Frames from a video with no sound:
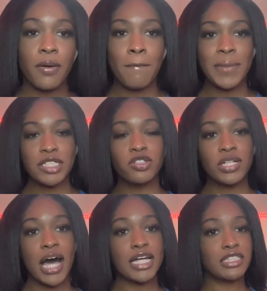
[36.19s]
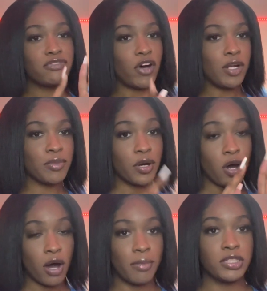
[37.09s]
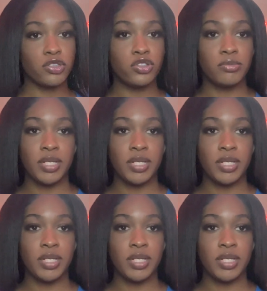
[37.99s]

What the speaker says: Make sure you guys follow me on all my social